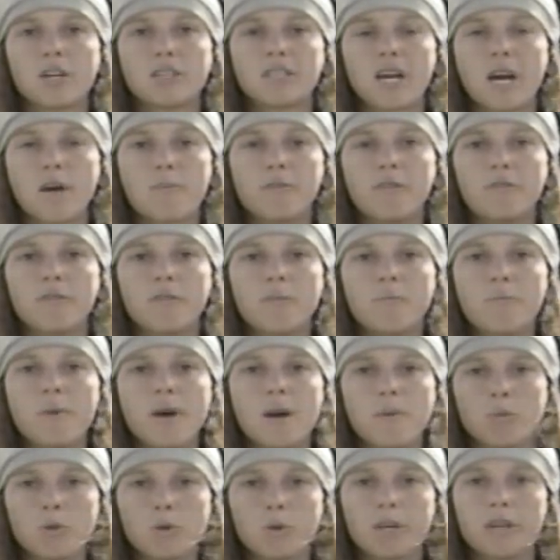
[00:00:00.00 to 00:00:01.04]
a type of a
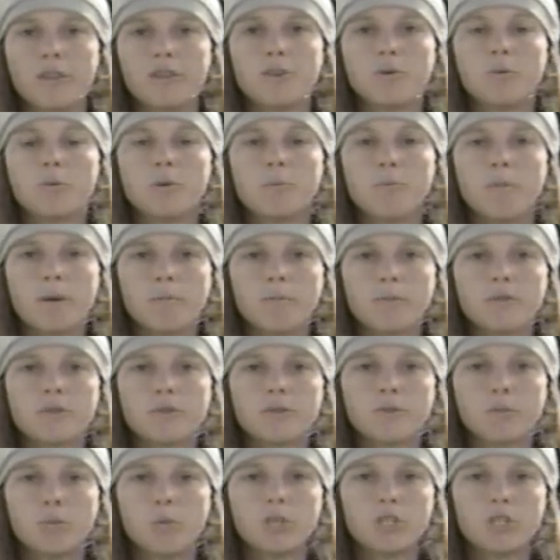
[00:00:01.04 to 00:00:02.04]
memory that remembers